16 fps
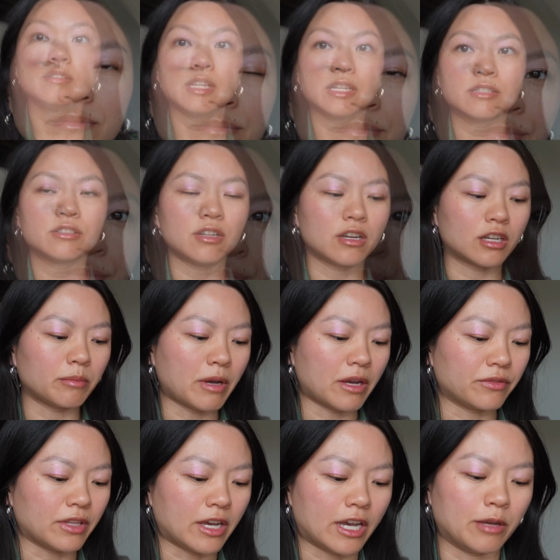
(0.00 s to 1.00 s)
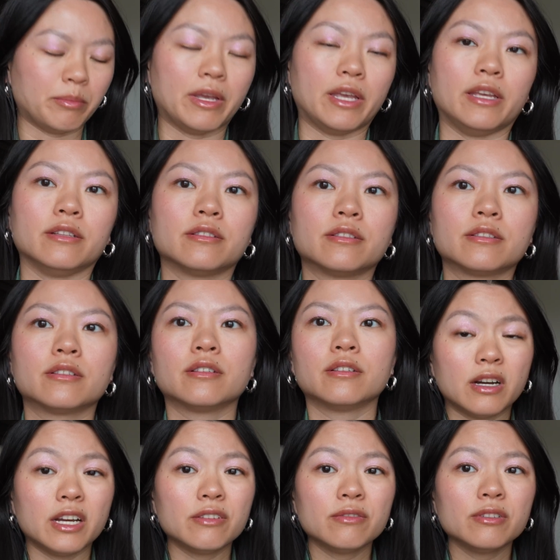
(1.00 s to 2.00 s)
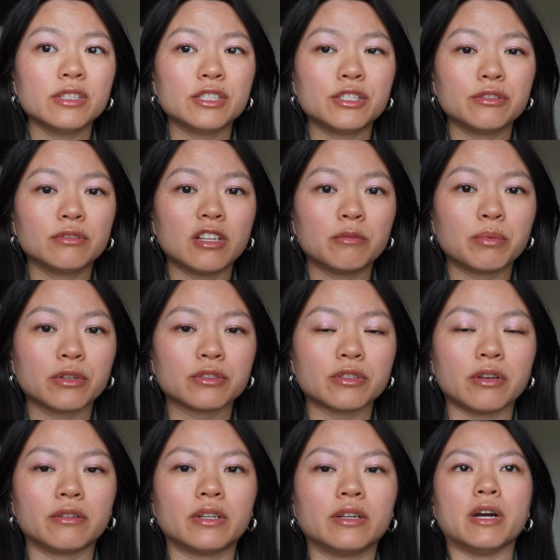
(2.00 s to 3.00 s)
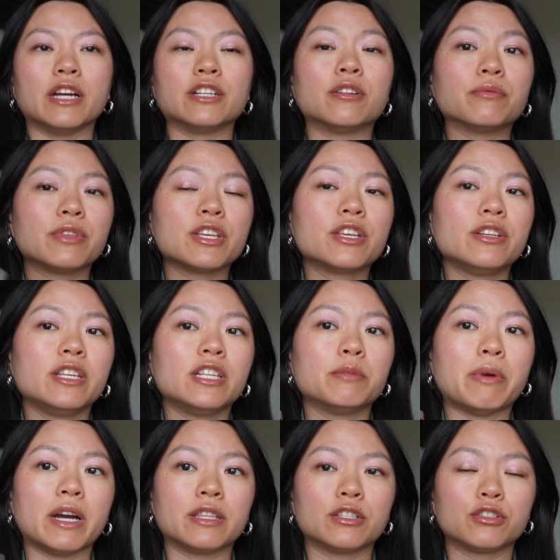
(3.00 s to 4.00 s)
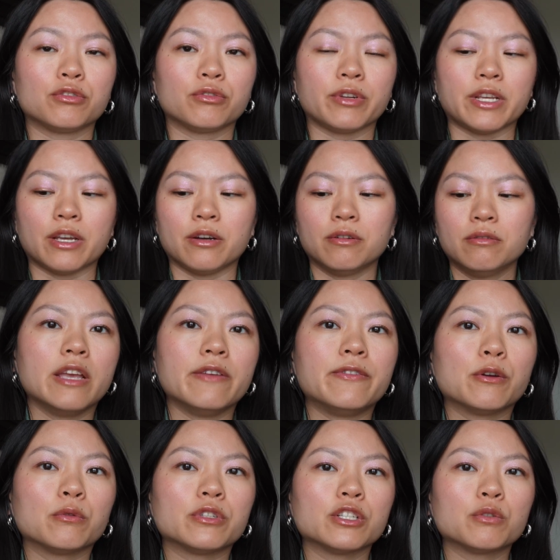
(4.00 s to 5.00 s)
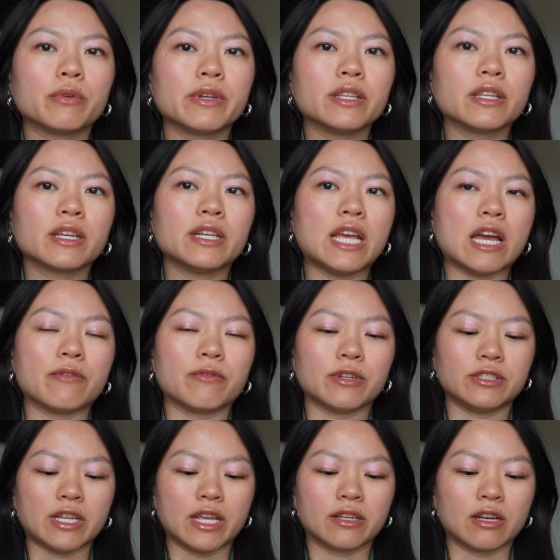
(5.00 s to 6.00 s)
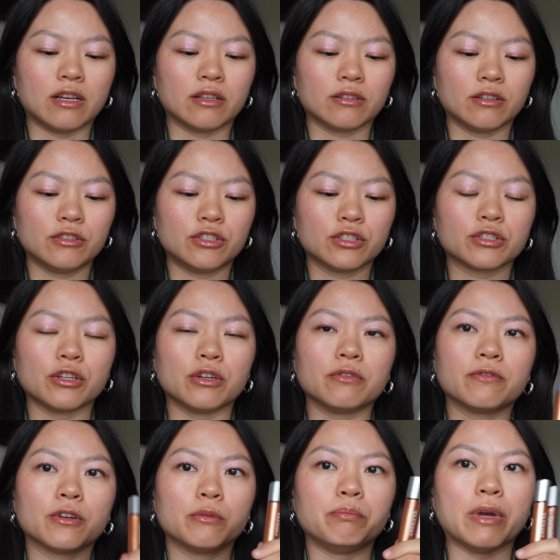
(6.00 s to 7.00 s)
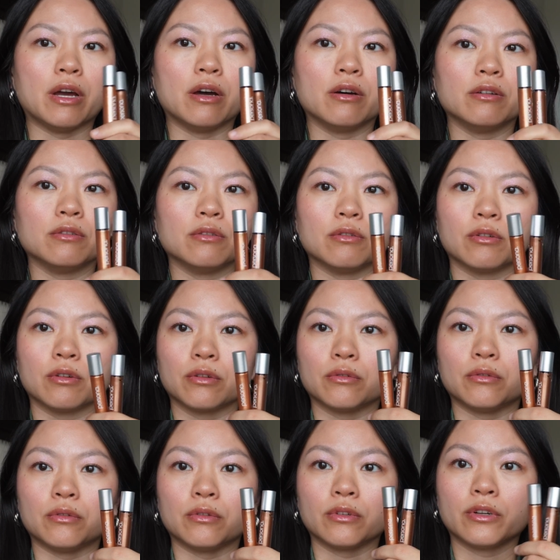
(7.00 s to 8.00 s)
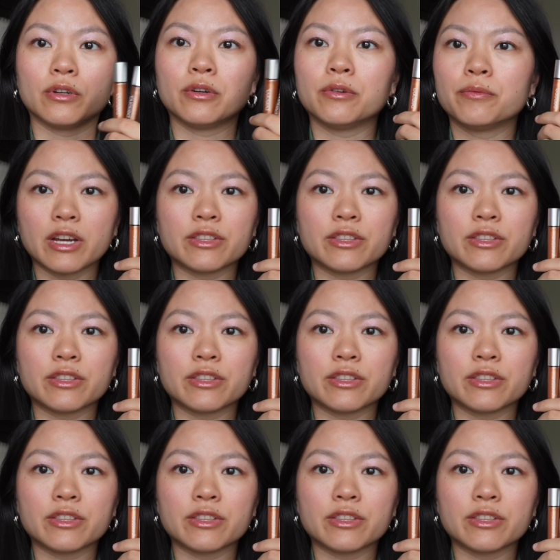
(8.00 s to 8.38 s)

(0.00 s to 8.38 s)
Let's talk about the eye paints. I really do love Persona. I don't think you need to buy the trio. If you were just wanting like an everyday color, just go for Belle or Oro.